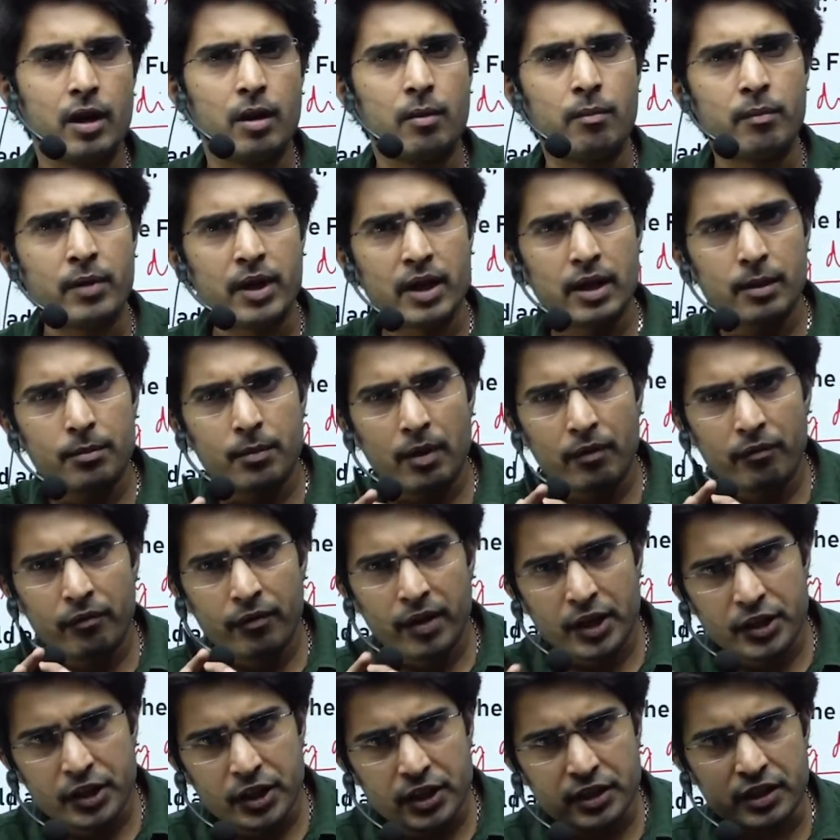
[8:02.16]
minimum
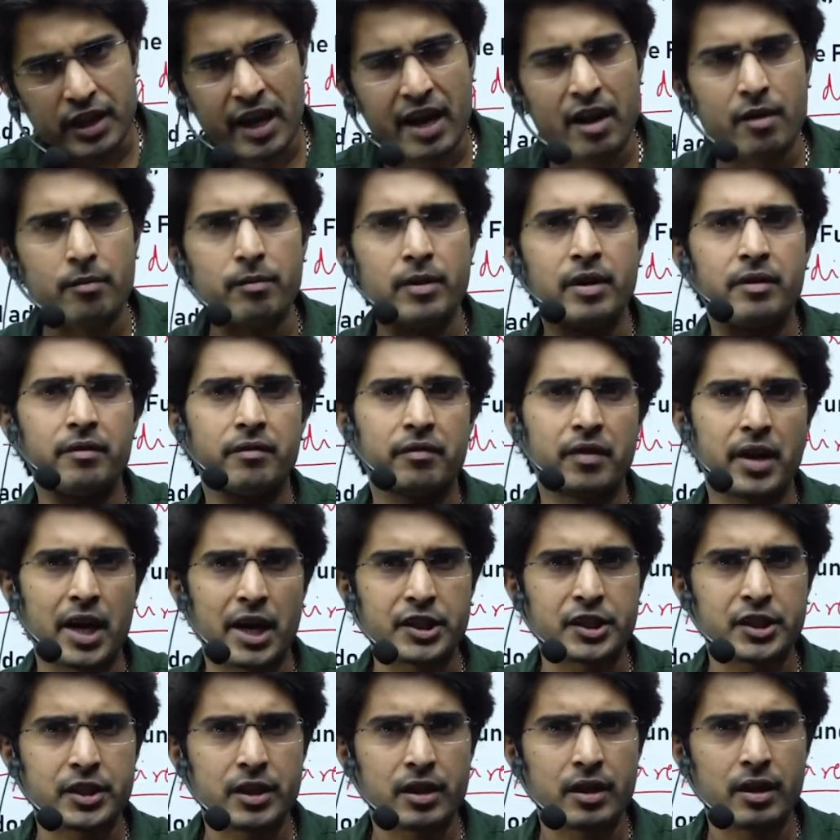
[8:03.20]
wages have been
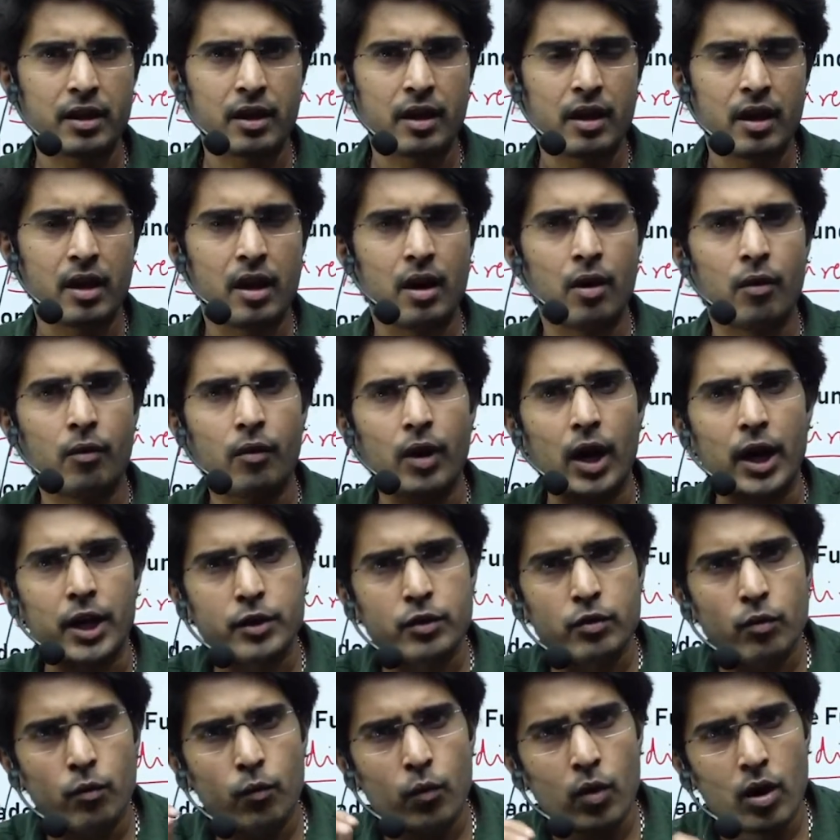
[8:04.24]
fixed, right
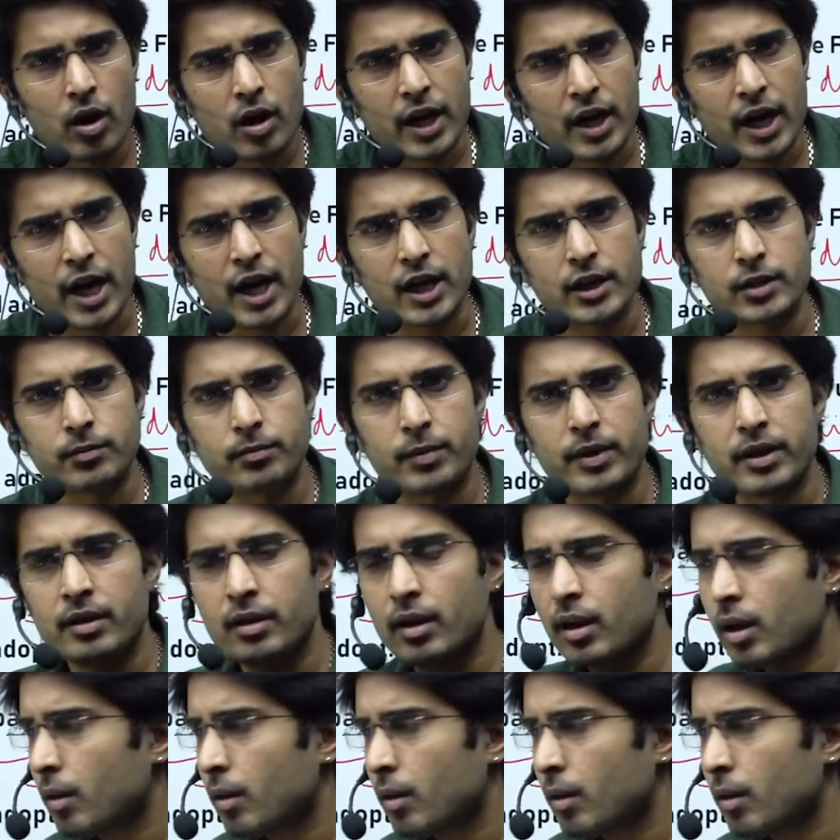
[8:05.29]
to work has been